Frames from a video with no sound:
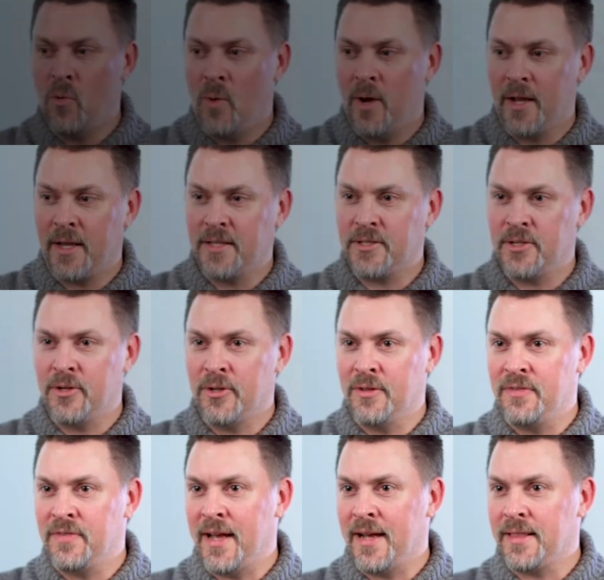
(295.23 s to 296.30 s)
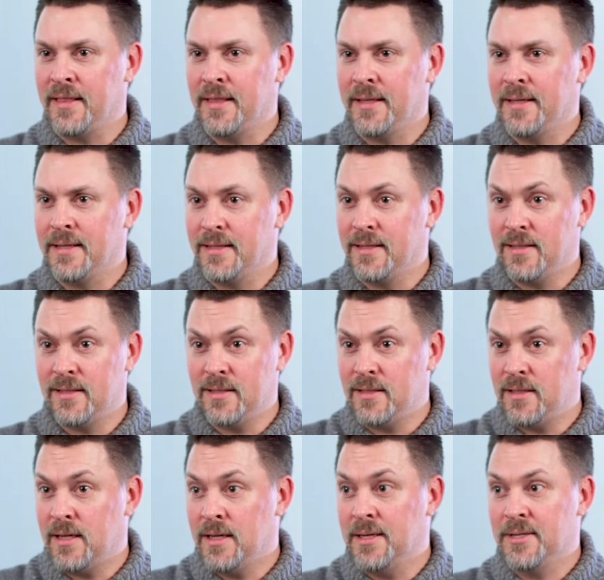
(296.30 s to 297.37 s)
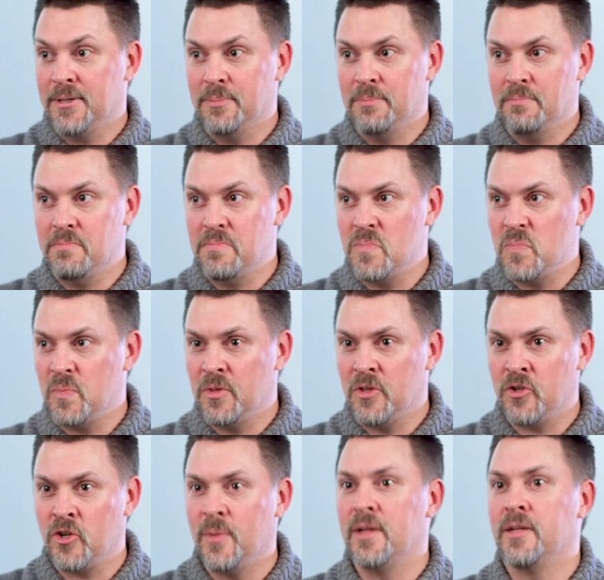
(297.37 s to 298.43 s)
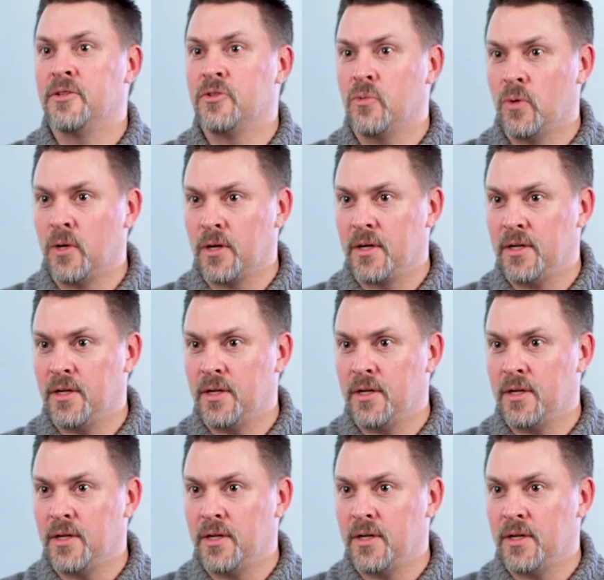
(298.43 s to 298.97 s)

want to consider the fact that the treatment doesn't work.